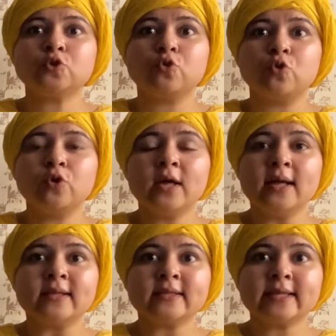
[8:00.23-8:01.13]
to
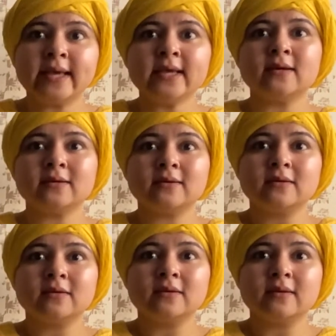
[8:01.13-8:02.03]
think
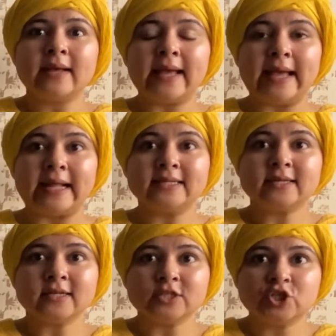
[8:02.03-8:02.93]
and
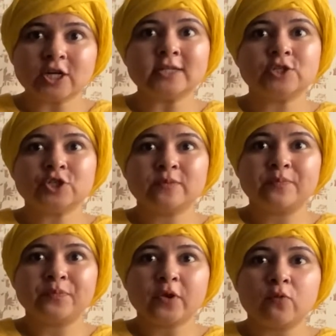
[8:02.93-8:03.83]
judge
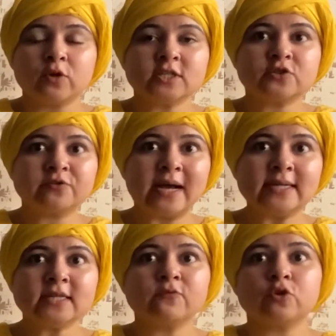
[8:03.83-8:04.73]
what is
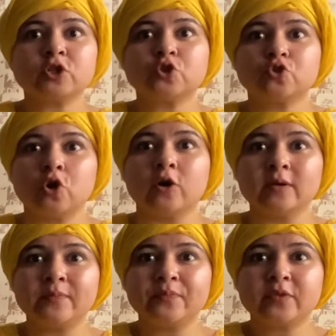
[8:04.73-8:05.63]
right and what is
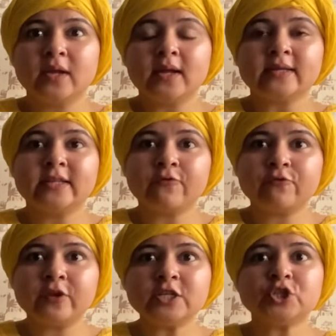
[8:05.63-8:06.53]
wrong,
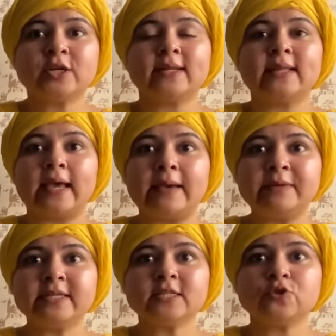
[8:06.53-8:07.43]
differentiate, the
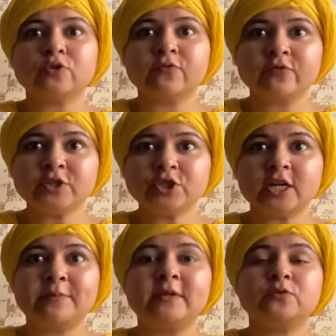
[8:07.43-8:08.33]
ability to
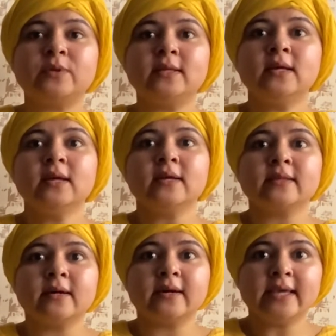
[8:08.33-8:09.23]
differentiate between
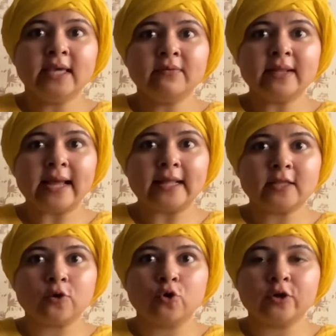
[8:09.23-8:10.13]
the evil and
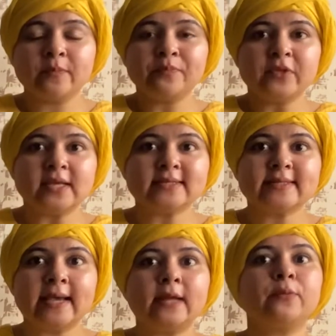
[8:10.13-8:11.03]
the good is
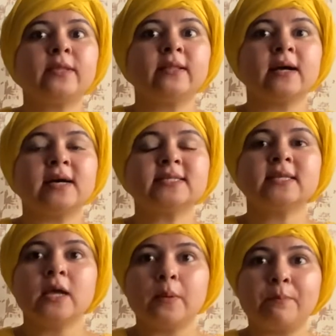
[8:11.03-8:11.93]
there within us.
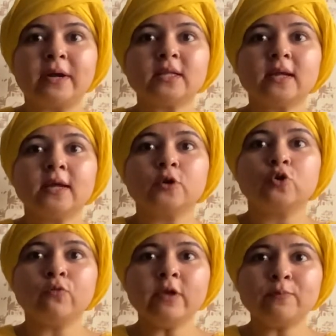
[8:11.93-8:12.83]
But
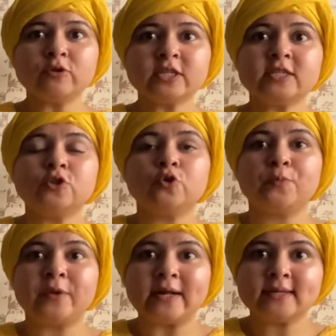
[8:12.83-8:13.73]
do we put it into
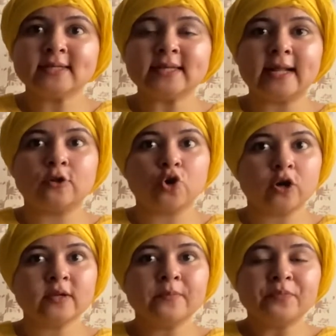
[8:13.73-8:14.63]
practice and
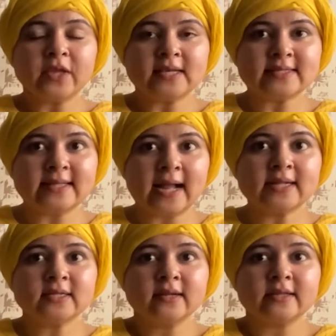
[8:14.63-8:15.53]
not, that